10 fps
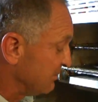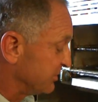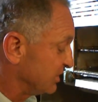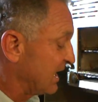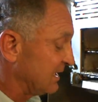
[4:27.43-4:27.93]

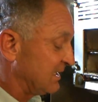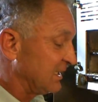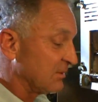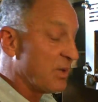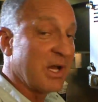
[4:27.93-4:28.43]
but you can
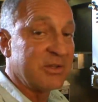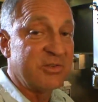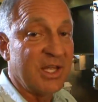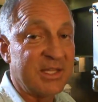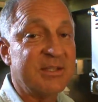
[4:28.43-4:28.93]
take the pot and
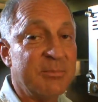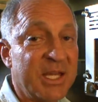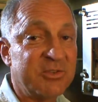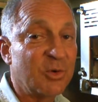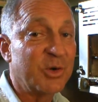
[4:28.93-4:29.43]
shake it to
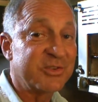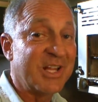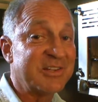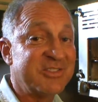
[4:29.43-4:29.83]
make sure it's not